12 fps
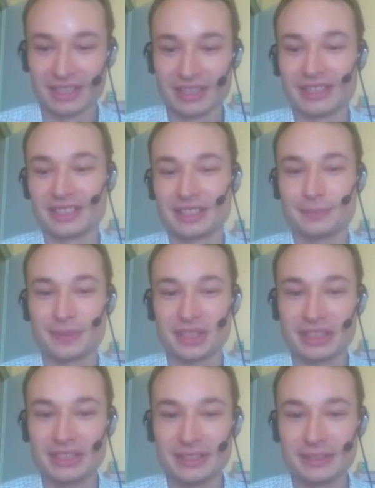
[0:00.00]
and
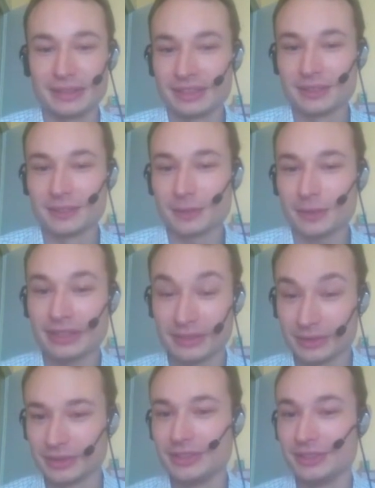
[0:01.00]
especially when you try to
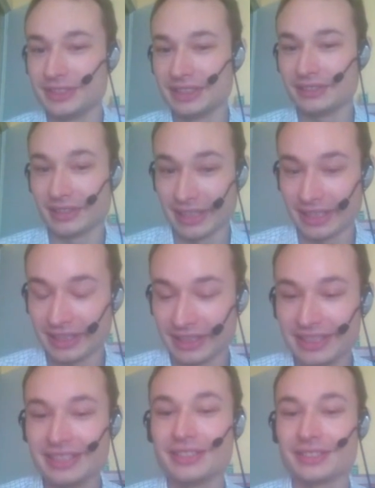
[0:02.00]
use it again
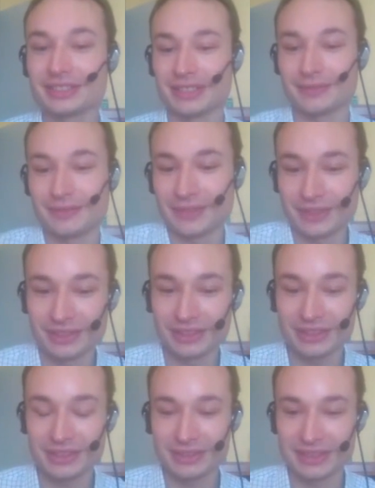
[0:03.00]
years after
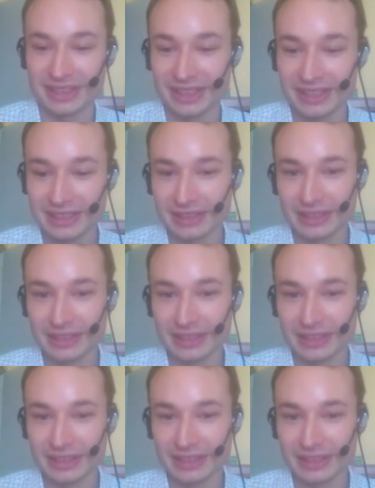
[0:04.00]
not using it.